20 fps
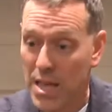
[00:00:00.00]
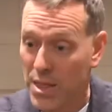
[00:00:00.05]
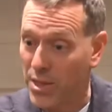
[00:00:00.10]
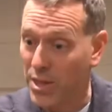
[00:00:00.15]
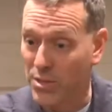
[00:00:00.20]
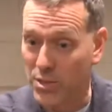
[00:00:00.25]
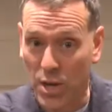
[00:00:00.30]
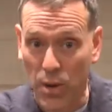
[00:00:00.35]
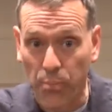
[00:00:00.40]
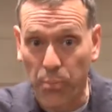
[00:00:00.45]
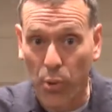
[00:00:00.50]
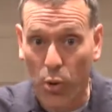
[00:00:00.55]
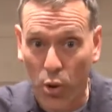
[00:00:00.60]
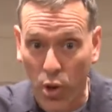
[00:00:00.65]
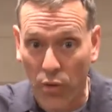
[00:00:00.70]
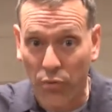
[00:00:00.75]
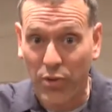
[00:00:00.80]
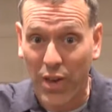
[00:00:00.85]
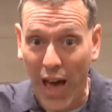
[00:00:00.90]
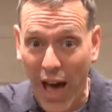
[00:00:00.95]
the
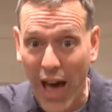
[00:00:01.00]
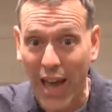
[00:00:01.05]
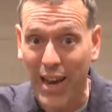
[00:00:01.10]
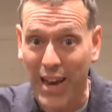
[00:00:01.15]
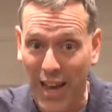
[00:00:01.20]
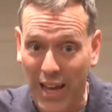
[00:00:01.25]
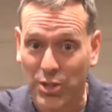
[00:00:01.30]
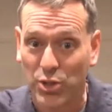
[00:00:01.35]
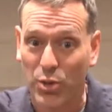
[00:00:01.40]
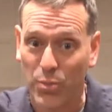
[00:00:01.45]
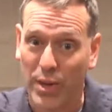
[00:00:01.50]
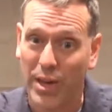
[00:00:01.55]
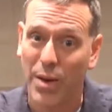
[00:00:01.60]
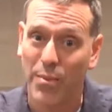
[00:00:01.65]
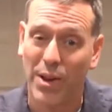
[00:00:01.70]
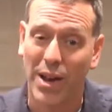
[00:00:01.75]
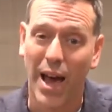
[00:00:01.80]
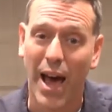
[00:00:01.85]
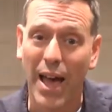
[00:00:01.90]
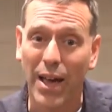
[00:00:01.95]
temple of God had actually
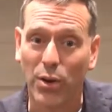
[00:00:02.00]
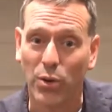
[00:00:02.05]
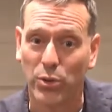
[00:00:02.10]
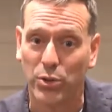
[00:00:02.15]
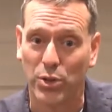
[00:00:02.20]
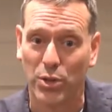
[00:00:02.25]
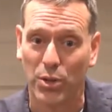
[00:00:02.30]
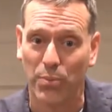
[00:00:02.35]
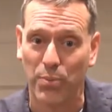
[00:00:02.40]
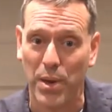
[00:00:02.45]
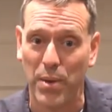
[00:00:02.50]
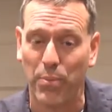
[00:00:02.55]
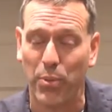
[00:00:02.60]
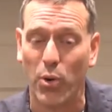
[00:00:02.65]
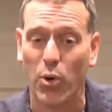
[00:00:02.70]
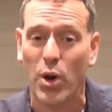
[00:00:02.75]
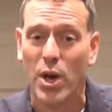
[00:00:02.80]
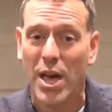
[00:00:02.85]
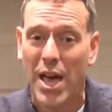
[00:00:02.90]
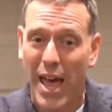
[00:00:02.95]
become an idol to the
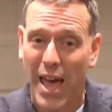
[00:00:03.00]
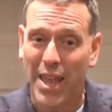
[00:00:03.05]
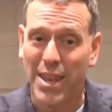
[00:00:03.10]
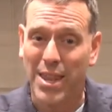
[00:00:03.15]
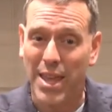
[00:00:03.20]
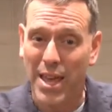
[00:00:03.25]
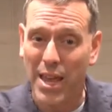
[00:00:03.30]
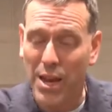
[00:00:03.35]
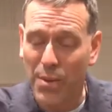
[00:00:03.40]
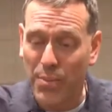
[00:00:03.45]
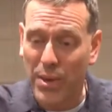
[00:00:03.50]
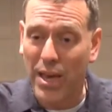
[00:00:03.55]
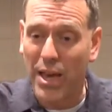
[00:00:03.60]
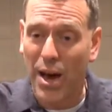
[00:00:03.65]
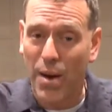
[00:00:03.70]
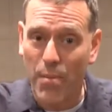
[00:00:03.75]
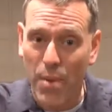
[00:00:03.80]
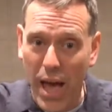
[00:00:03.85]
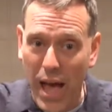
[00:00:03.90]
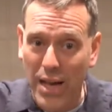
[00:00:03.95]
people, and it had
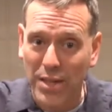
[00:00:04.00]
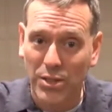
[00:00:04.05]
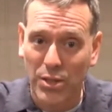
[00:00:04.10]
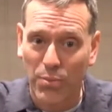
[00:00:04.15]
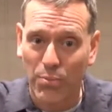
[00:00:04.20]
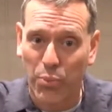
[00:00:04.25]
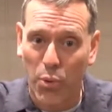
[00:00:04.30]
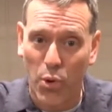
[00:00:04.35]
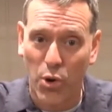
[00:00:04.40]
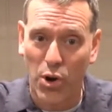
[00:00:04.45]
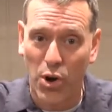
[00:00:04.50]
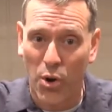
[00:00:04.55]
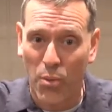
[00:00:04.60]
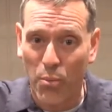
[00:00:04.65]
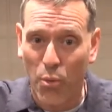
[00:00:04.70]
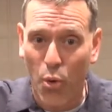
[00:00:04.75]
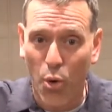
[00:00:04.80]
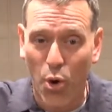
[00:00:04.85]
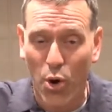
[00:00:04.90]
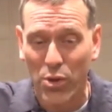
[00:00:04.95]
become as important or
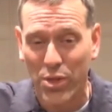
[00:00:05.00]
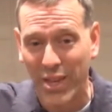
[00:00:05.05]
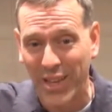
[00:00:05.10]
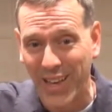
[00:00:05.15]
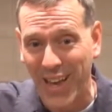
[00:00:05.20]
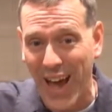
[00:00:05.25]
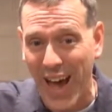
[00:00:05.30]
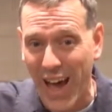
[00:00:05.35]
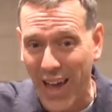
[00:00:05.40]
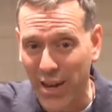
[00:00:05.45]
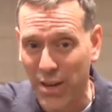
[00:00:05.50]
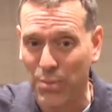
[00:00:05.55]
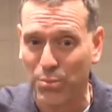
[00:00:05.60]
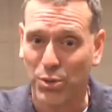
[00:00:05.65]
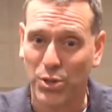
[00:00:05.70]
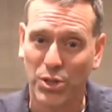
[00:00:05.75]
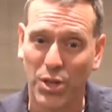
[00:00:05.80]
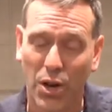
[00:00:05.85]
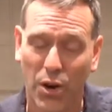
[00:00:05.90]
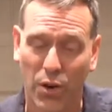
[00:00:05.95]
more than God
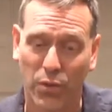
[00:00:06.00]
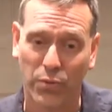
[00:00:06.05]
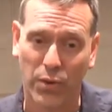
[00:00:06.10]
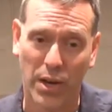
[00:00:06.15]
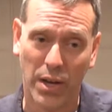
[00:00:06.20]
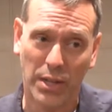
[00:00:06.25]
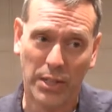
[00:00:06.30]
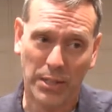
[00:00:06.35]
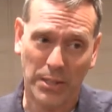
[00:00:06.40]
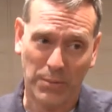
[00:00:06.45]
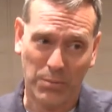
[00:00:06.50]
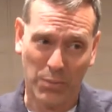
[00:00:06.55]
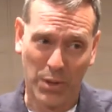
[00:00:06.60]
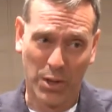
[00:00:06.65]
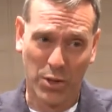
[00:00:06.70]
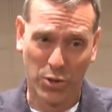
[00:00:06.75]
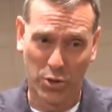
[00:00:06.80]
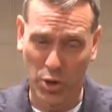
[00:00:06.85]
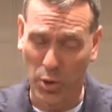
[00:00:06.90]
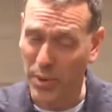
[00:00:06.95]
himself.
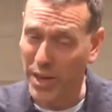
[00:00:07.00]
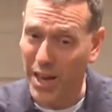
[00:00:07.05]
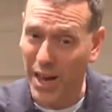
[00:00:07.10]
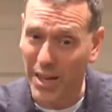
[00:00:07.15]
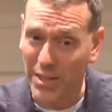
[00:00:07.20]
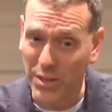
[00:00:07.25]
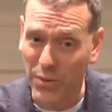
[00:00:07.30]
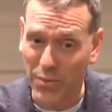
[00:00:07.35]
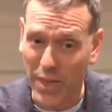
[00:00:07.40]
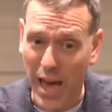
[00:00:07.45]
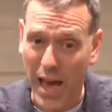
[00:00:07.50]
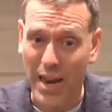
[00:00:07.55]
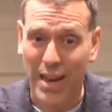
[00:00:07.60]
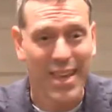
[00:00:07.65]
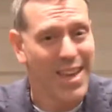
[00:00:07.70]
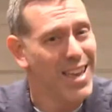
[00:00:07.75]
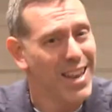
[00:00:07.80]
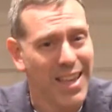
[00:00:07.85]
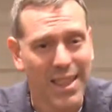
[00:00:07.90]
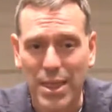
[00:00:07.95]
So because of that,
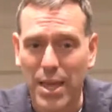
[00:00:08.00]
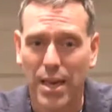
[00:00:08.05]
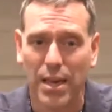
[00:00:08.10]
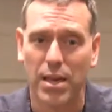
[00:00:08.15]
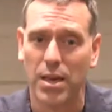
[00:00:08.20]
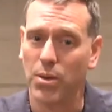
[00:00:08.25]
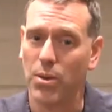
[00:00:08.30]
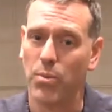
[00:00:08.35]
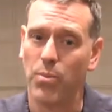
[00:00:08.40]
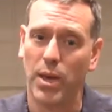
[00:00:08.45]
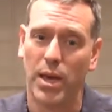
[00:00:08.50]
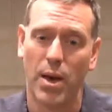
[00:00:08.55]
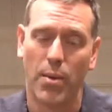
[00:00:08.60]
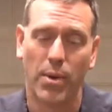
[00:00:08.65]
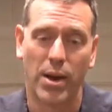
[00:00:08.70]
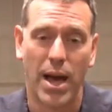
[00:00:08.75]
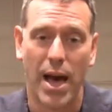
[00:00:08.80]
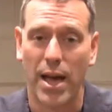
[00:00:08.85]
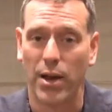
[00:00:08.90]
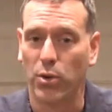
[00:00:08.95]
anything can become
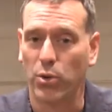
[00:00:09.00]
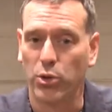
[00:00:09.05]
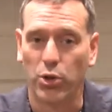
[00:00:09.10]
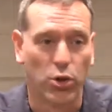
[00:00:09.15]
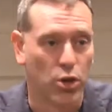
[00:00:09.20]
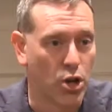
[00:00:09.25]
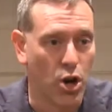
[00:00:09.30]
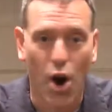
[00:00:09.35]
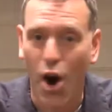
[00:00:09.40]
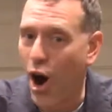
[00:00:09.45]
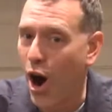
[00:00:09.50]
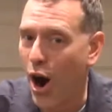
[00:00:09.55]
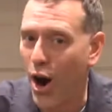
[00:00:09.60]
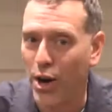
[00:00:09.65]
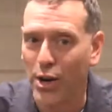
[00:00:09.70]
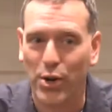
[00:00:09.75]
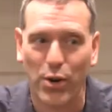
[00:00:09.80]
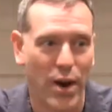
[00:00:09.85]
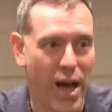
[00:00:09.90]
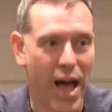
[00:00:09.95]
an idol: your
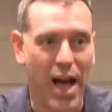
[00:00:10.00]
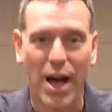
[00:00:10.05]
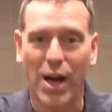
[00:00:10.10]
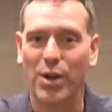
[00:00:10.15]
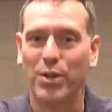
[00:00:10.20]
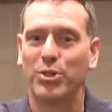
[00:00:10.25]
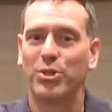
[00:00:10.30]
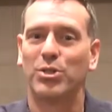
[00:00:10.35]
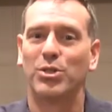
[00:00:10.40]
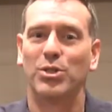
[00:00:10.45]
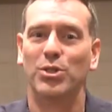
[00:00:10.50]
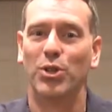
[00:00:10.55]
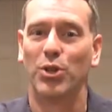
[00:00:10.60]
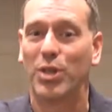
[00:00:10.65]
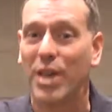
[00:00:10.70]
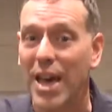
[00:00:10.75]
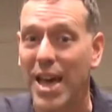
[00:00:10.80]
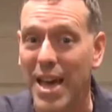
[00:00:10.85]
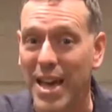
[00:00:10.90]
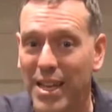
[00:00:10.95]
car, your house, your
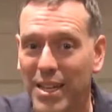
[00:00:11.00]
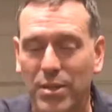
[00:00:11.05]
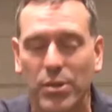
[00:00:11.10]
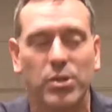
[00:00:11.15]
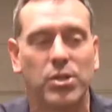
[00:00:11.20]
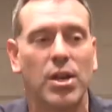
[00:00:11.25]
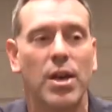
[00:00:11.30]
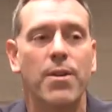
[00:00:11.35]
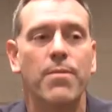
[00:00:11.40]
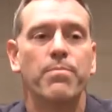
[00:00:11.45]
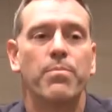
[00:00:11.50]
kids.